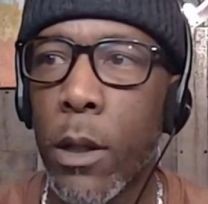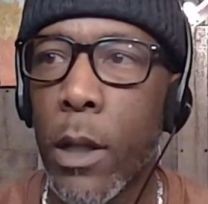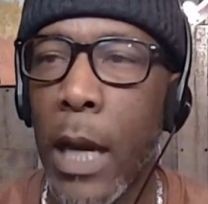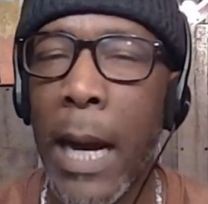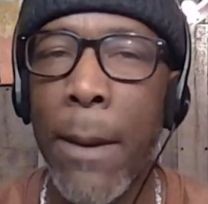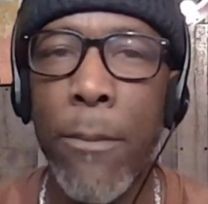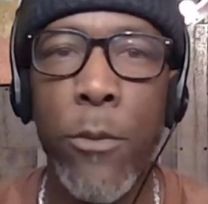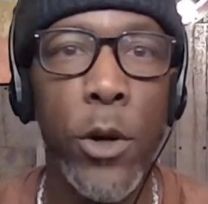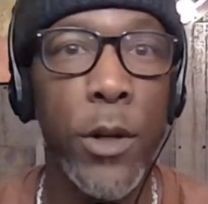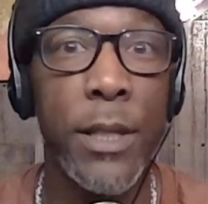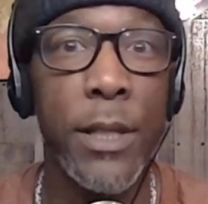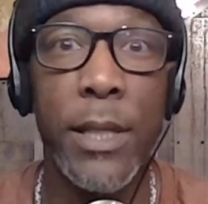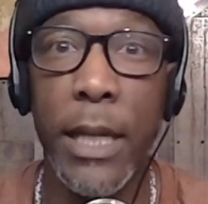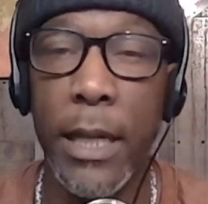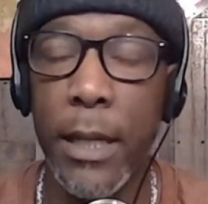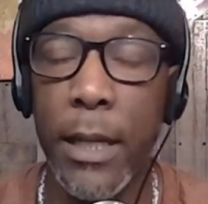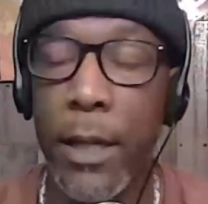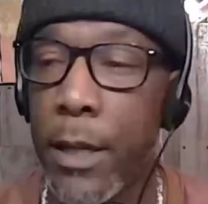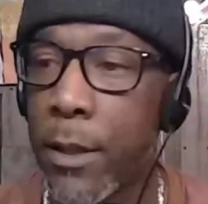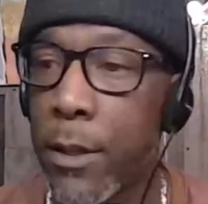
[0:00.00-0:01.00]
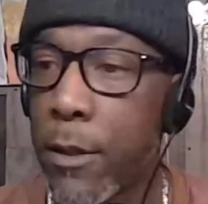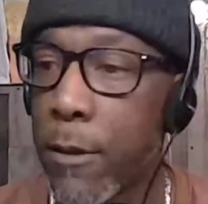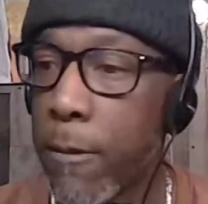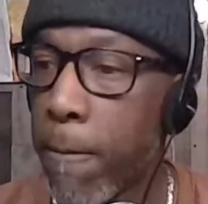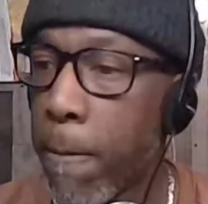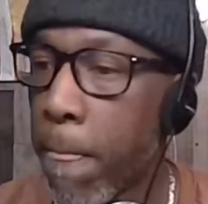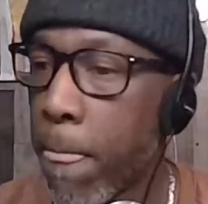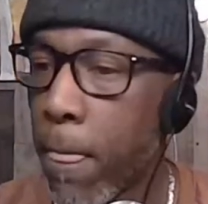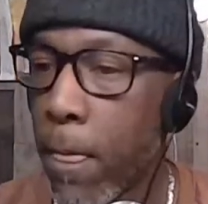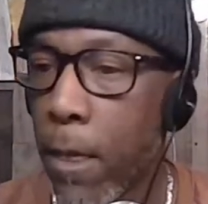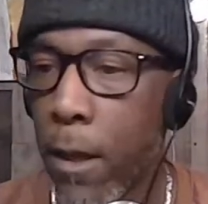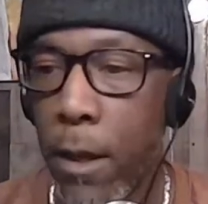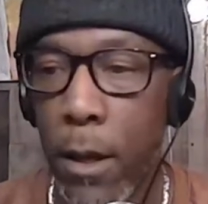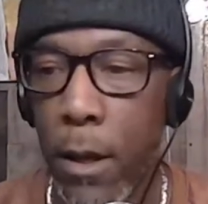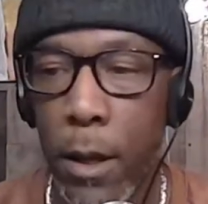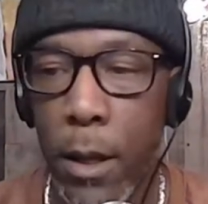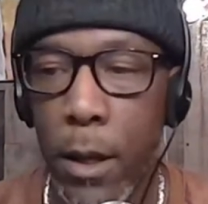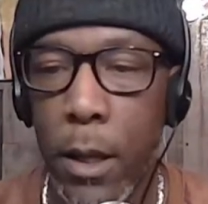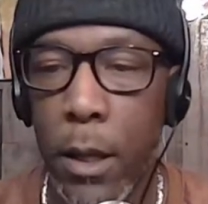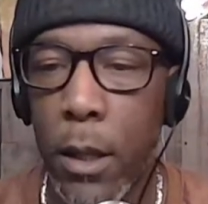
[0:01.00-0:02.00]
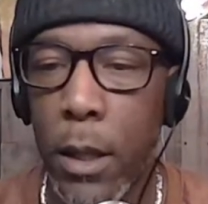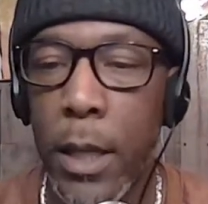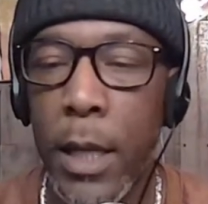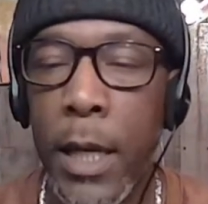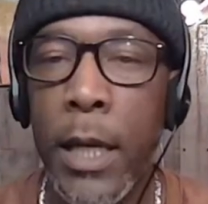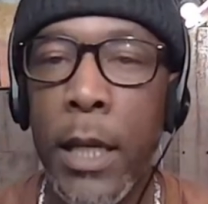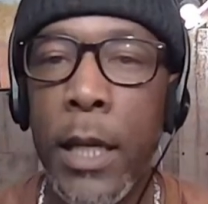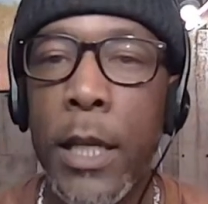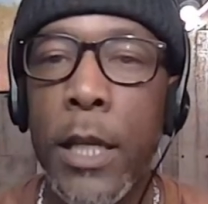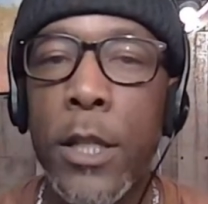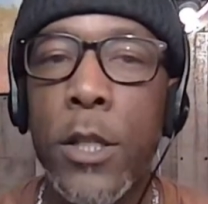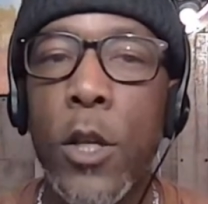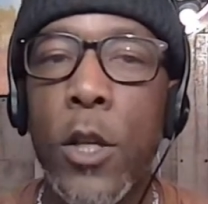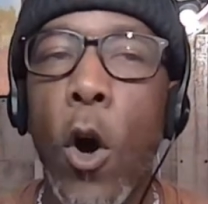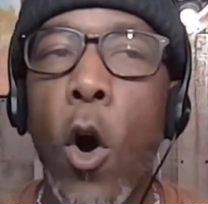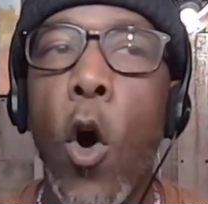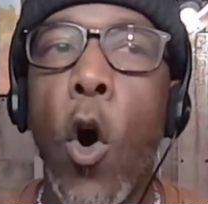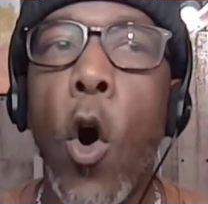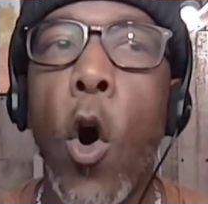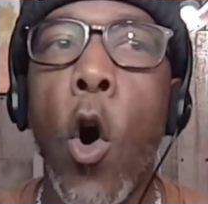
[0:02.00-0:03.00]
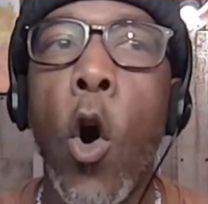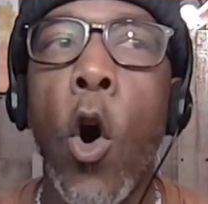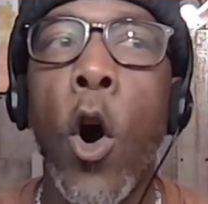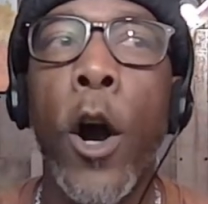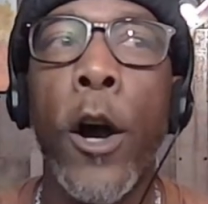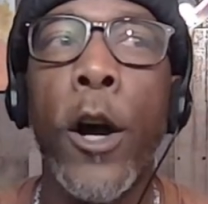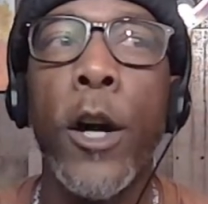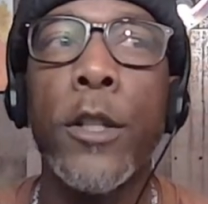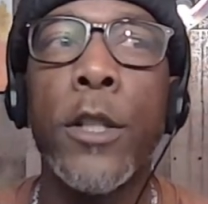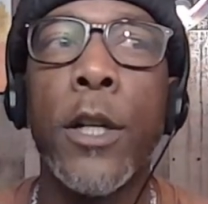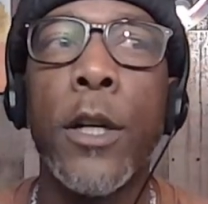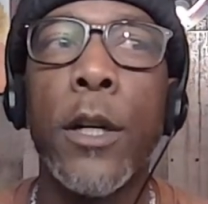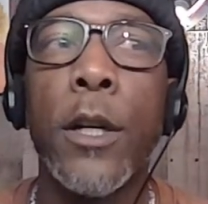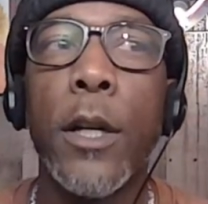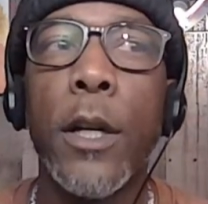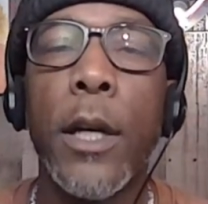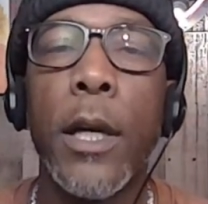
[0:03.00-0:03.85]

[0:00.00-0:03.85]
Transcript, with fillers: I'm going to say this it is hard.